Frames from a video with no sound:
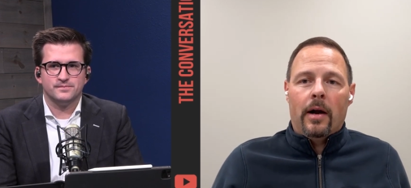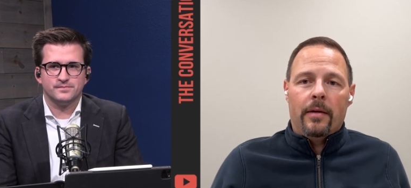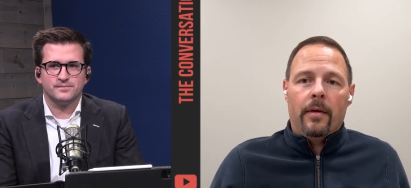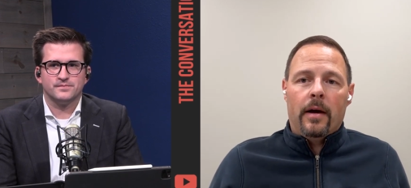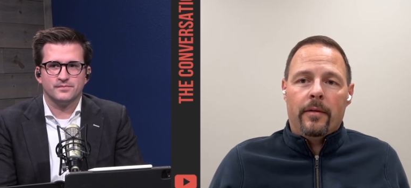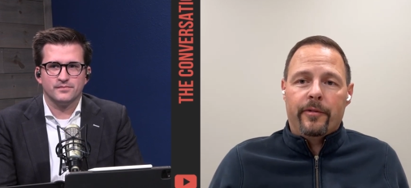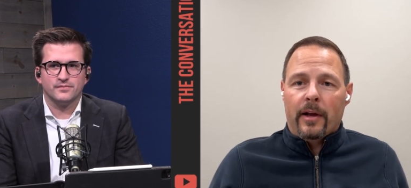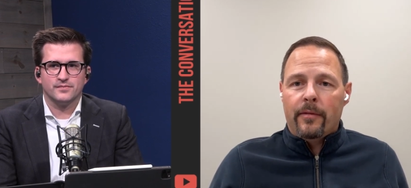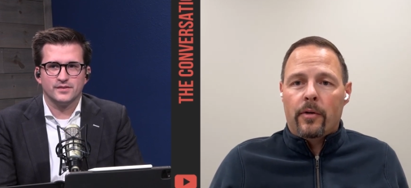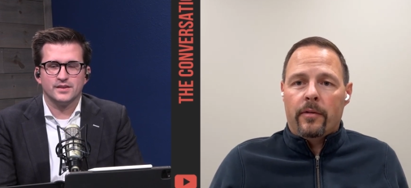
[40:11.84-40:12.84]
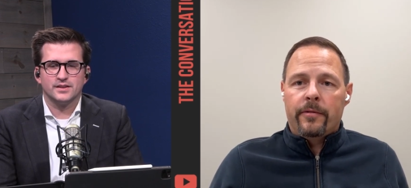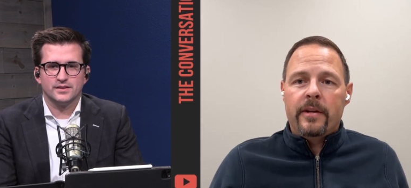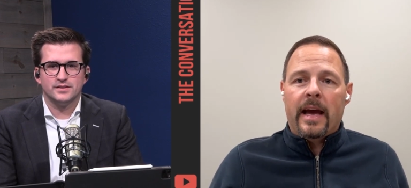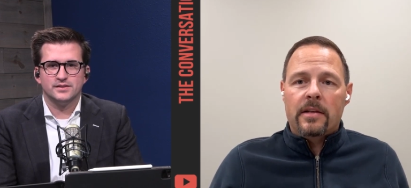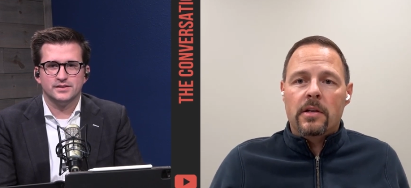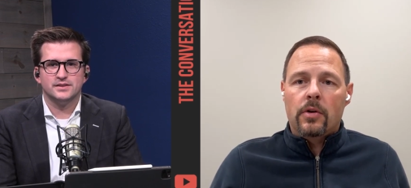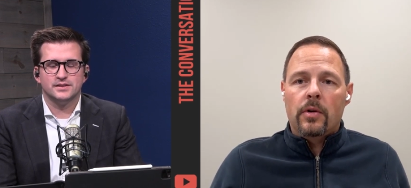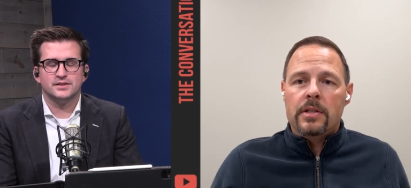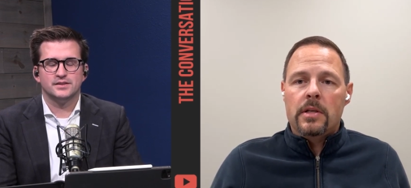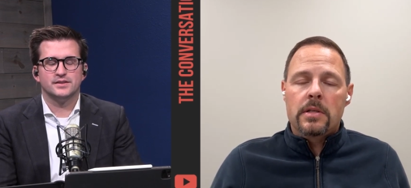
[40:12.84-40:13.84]
Speaker 1: uh, uh, flavor of tax
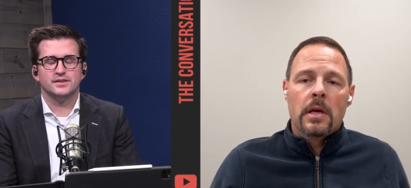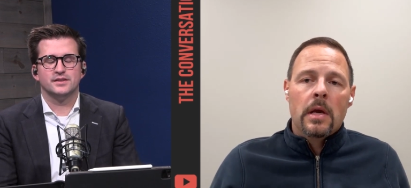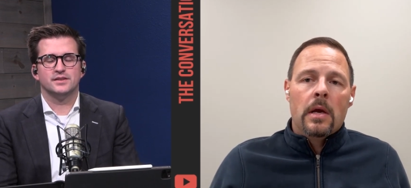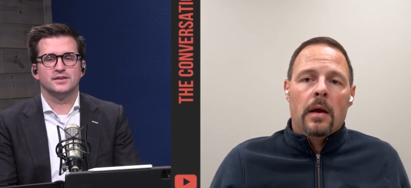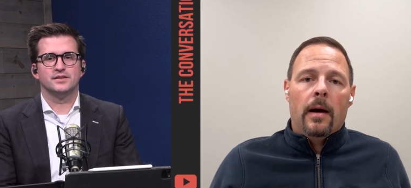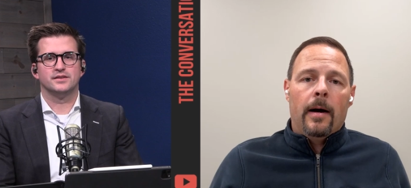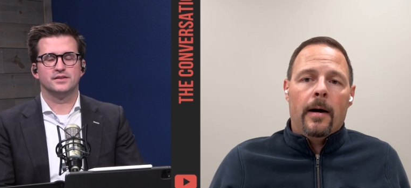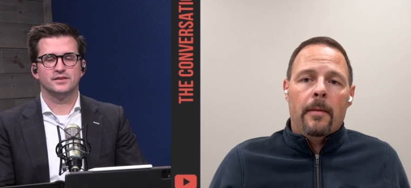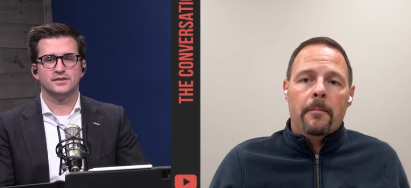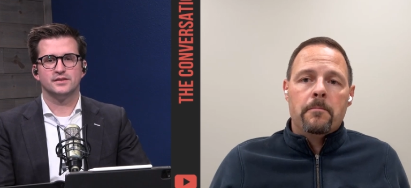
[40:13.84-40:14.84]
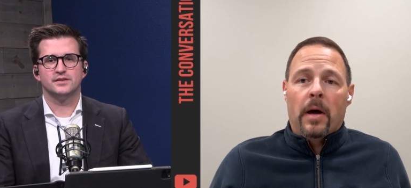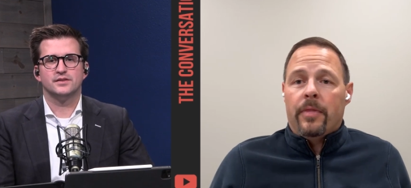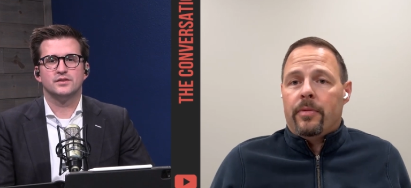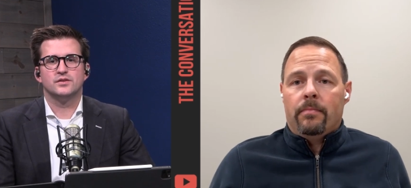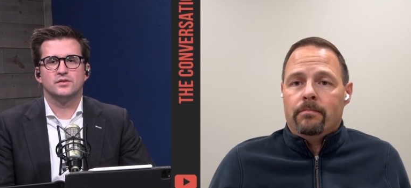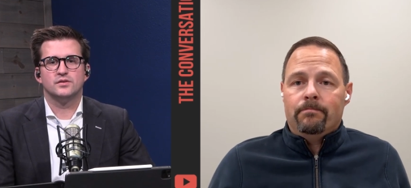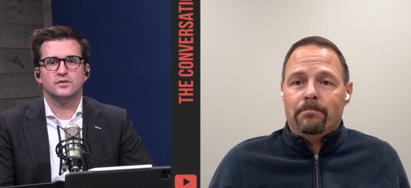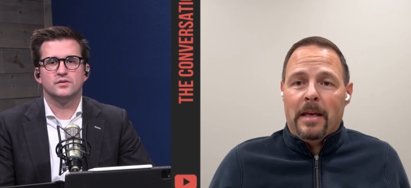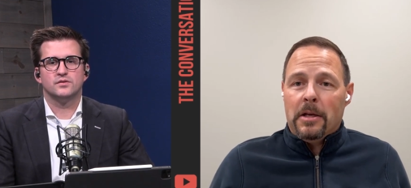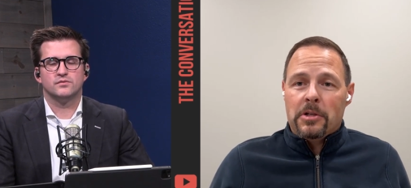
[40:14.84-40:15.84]
increases, um, but
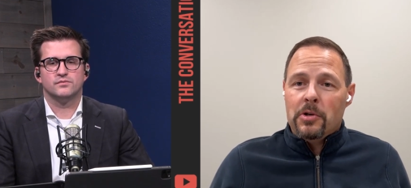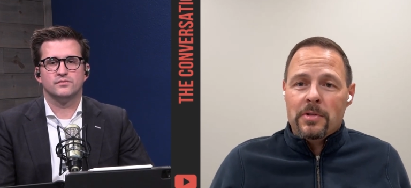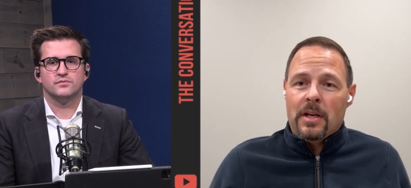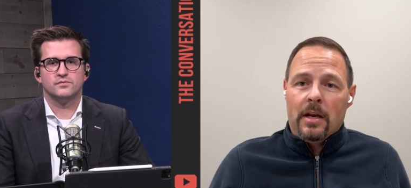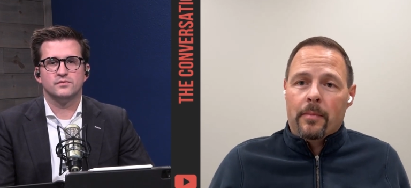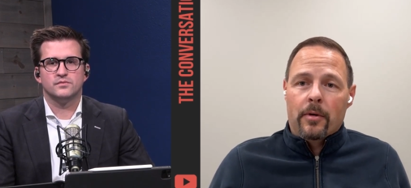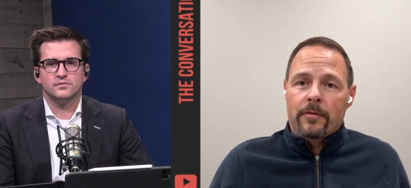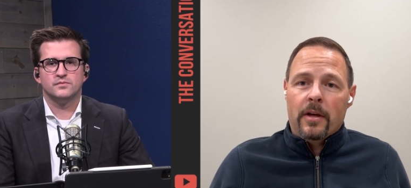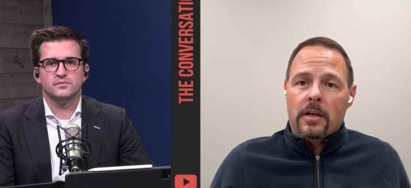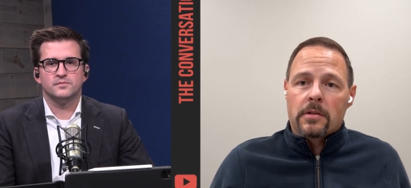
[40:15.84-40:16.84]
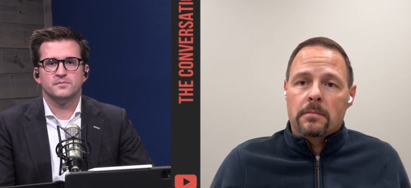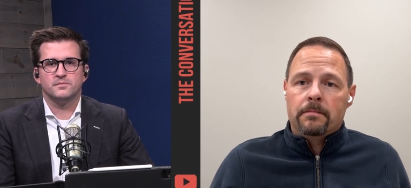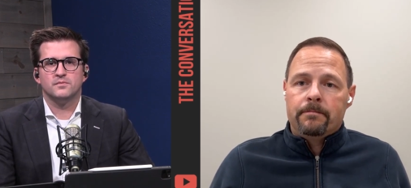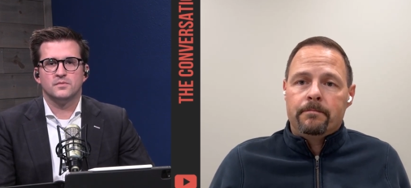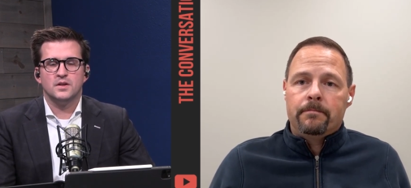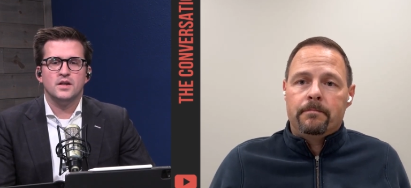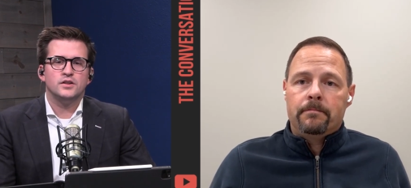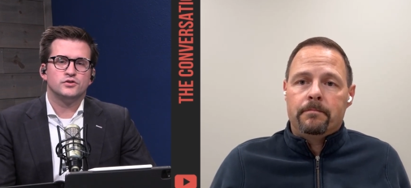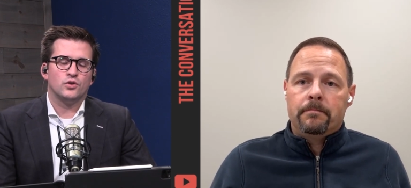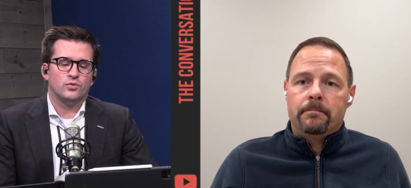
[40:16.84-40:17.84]
they could choose any number of things.
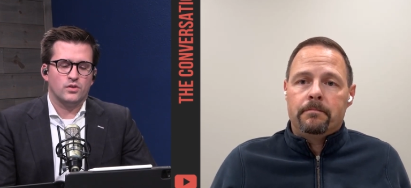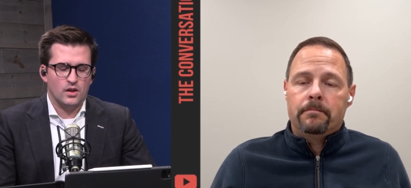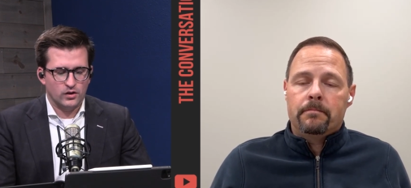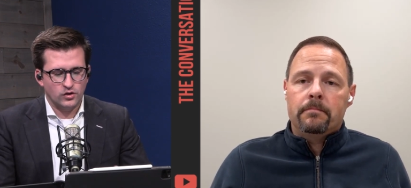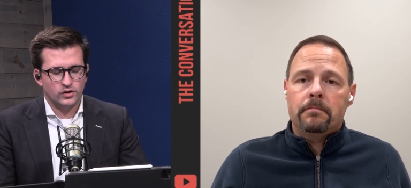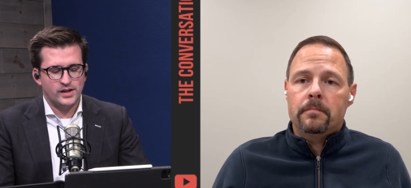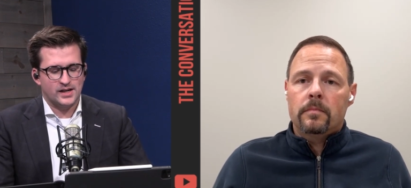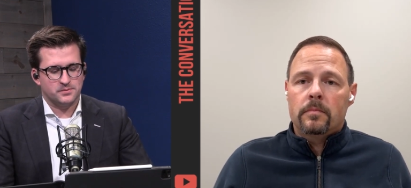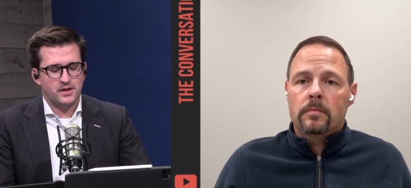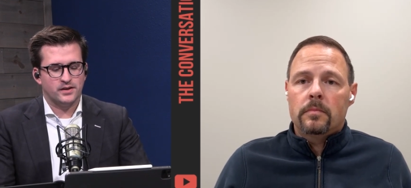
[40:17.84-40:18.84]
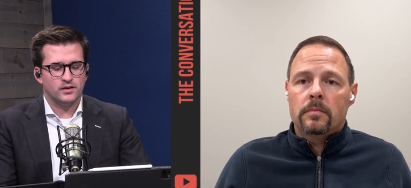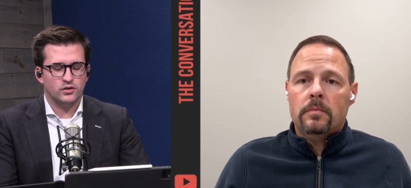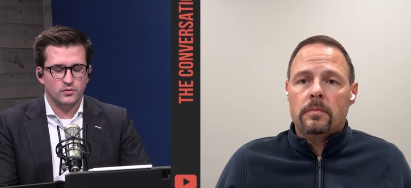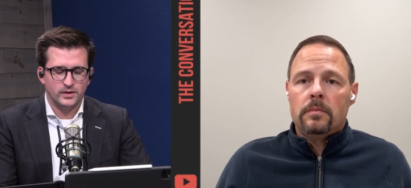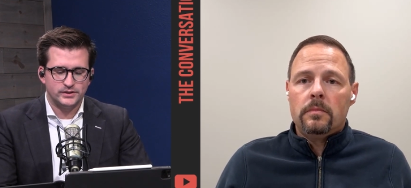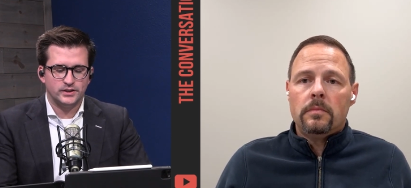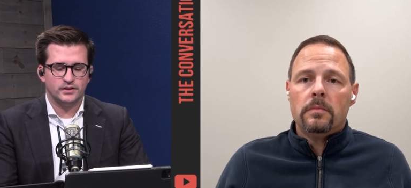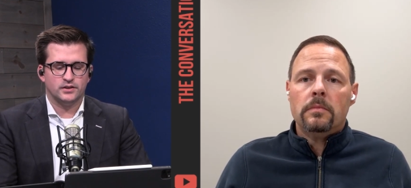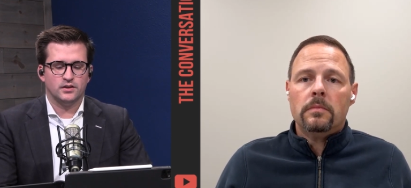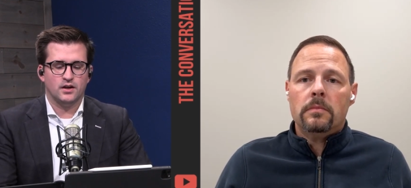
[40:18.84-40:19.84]
Speaker 2: So your tax plan, you
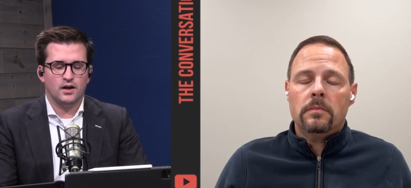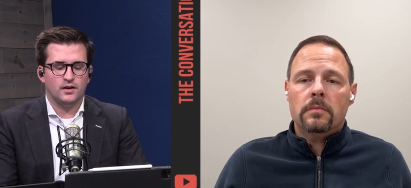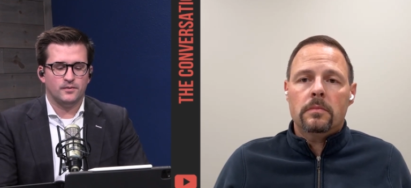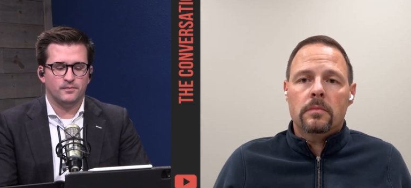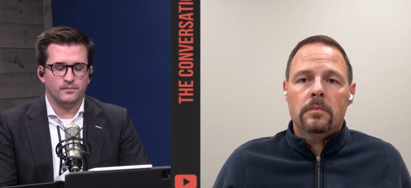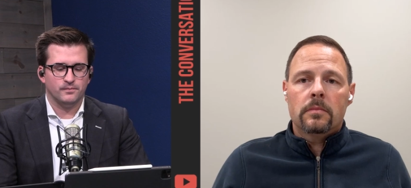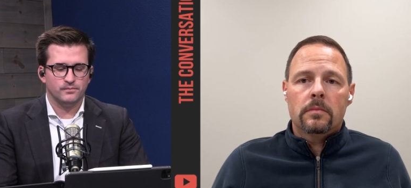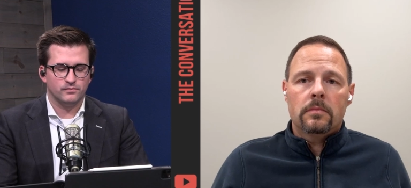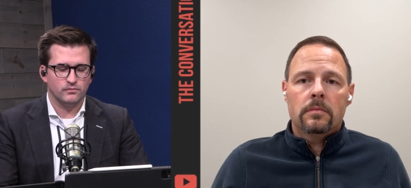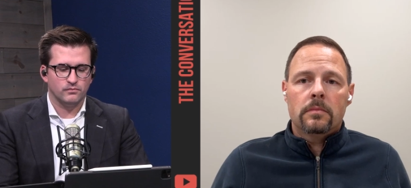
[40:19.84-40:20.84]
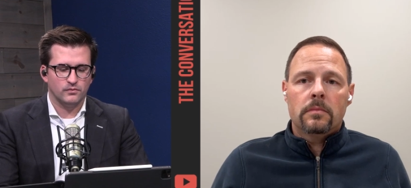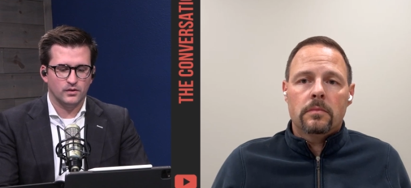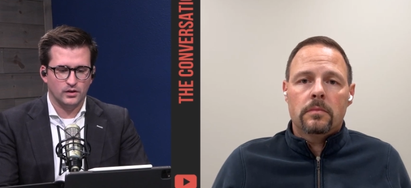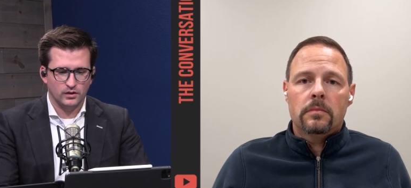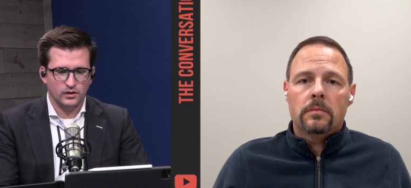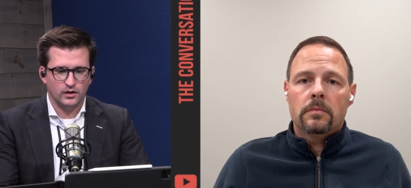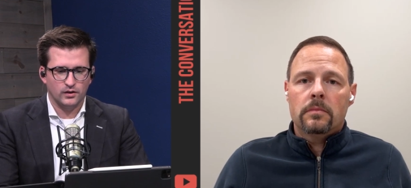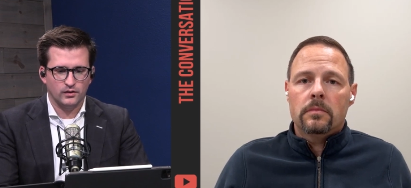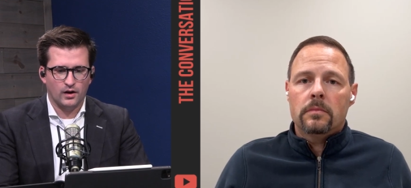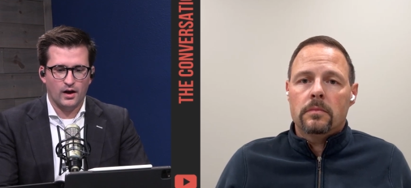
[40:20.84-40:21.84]
mentioned. Um,
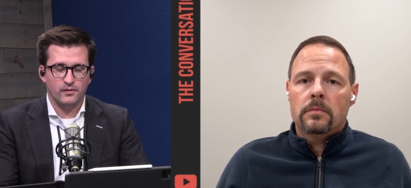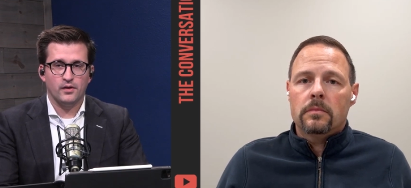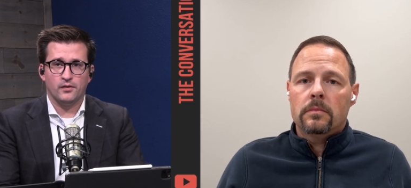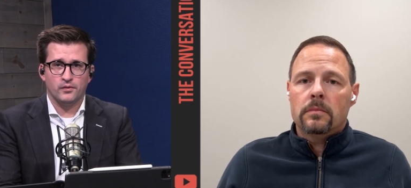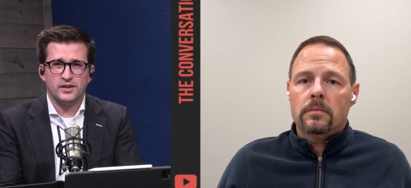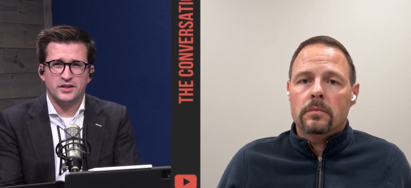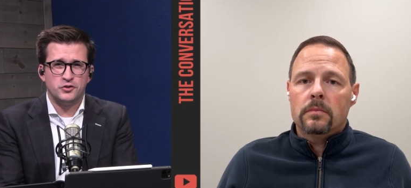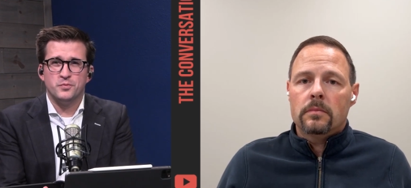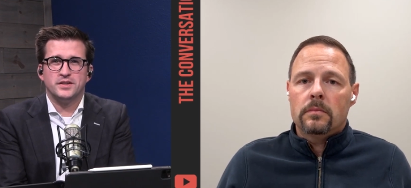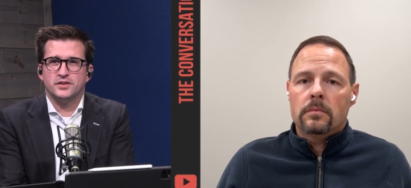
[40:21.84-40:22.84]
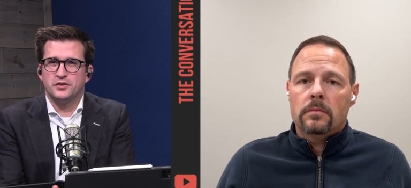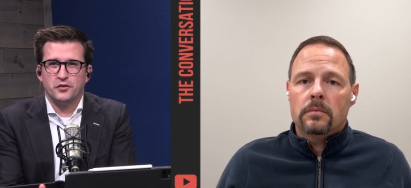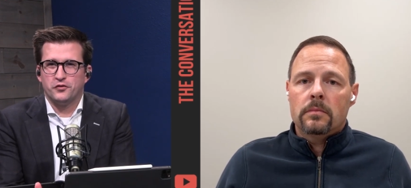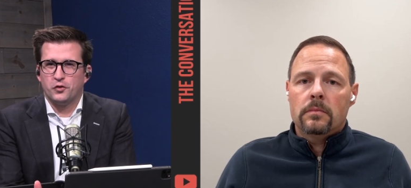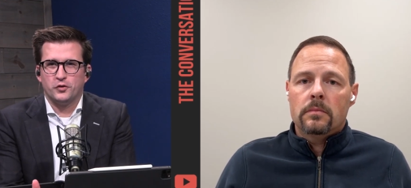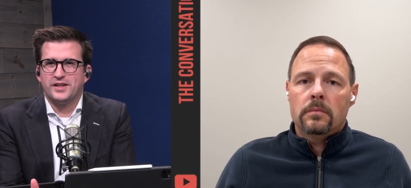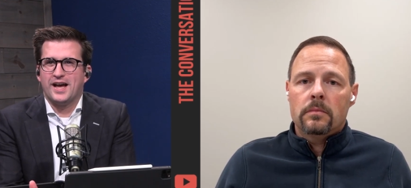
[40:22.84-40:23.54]
uh, did you mention the full